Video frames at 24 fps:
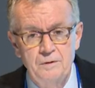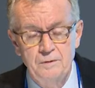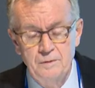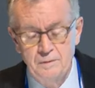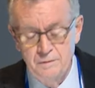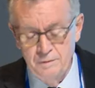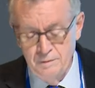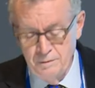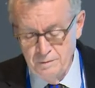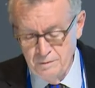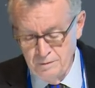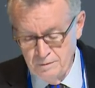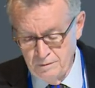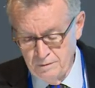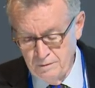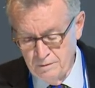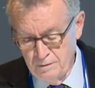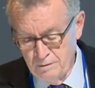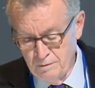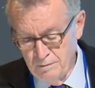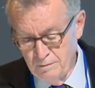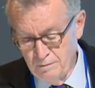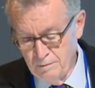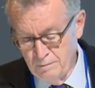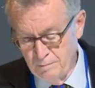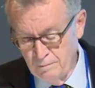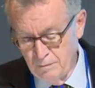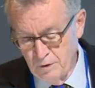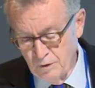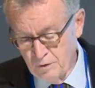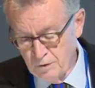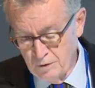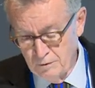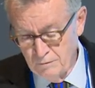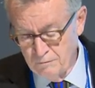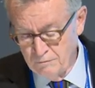is the
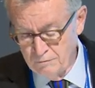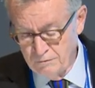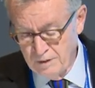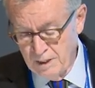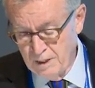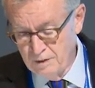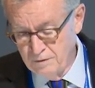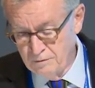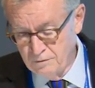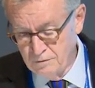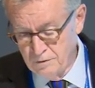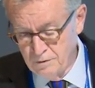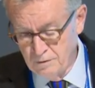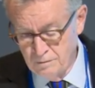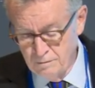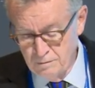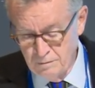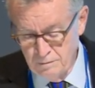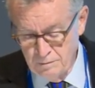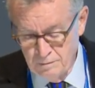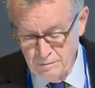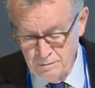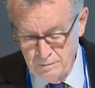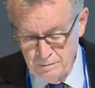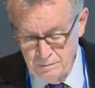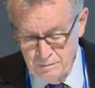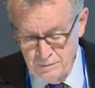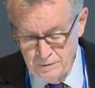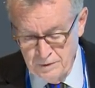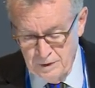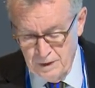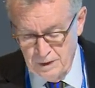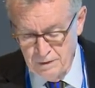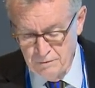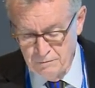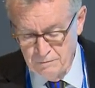motto of France and the
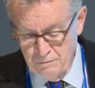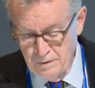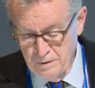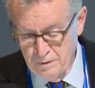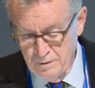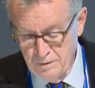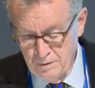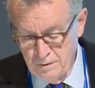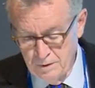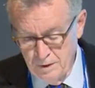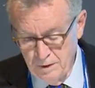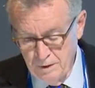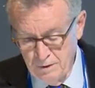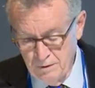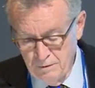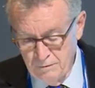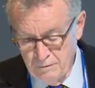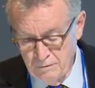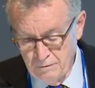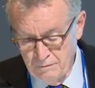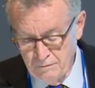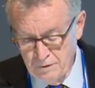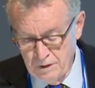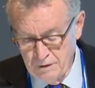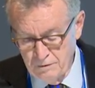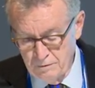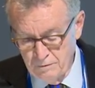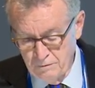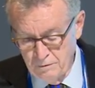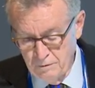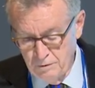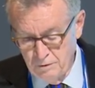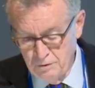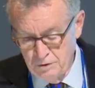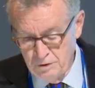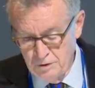start of the French
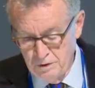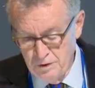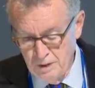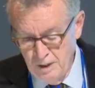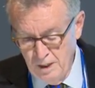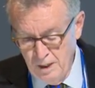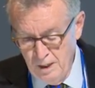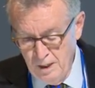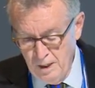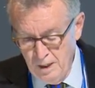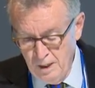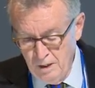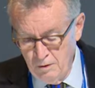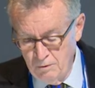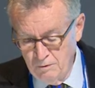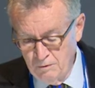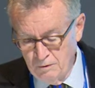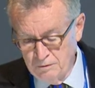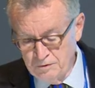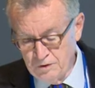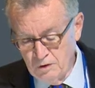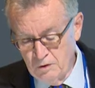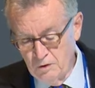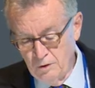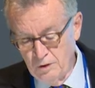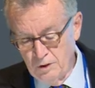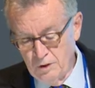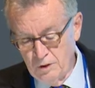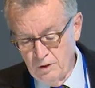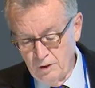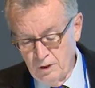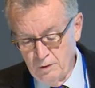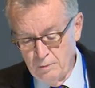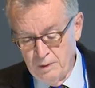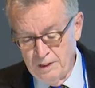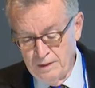Revolution. We've also learned a
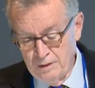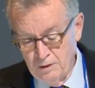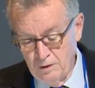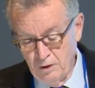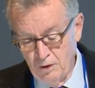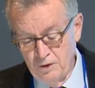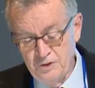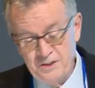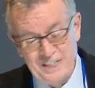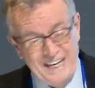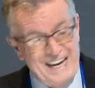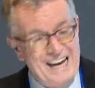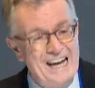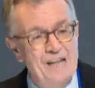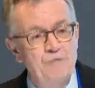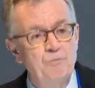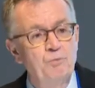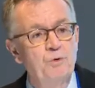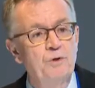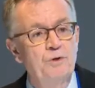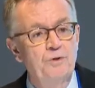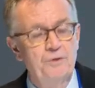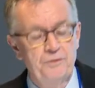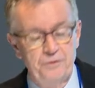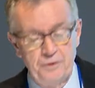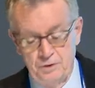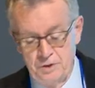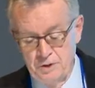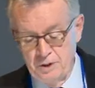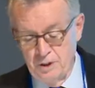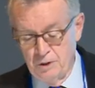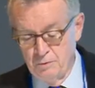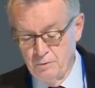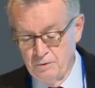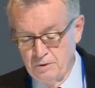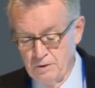lot about the lost output
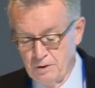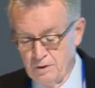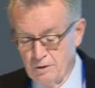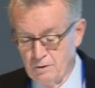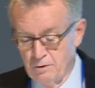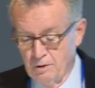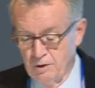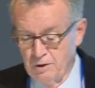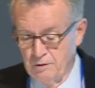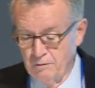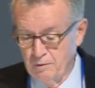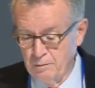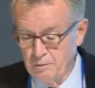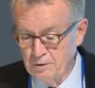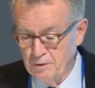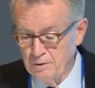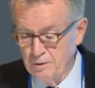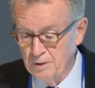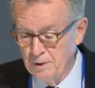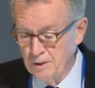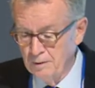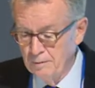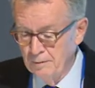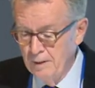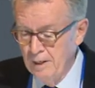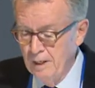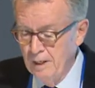associated with inequality of opportunity.